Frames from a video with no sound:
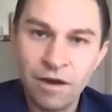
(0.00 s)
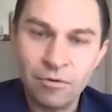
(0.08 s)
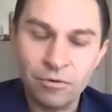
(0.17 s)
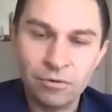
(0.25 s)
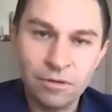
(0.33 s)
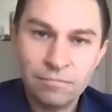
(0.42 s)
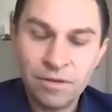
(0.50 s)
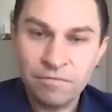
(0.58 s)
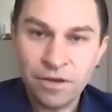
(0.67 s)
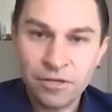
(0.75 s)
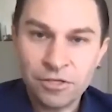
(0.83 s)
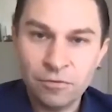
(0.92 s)
viral
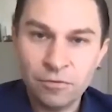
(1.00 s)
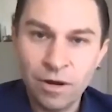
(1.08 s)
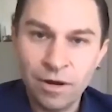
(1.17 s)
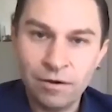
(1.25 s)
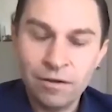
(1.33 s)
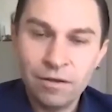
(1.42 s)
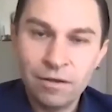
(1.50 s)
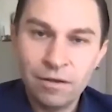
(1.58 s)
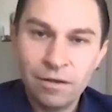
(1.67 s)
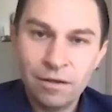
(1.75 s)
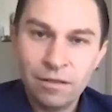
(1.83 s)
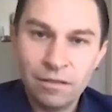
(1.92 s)
infection where
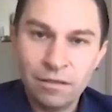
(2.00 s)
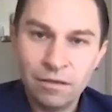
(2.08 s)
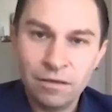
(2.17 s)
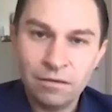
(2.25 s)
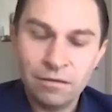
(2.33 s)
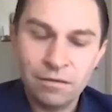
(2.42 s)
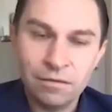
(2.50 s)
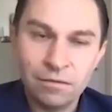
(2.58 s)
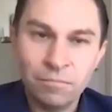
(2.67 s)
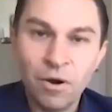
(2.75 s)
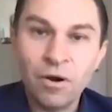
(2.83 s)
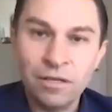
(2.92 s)
the, the
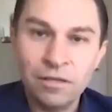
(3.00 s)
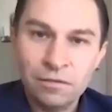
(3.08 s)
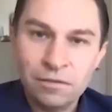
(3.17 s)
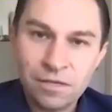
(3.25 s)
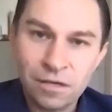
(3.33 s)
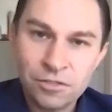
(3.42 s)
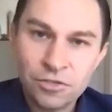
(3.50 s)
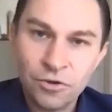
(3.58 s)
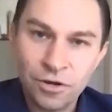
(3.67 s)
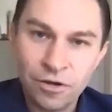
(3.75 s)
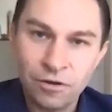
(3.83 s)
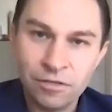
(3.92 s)
body starts
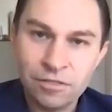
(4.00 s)
turning on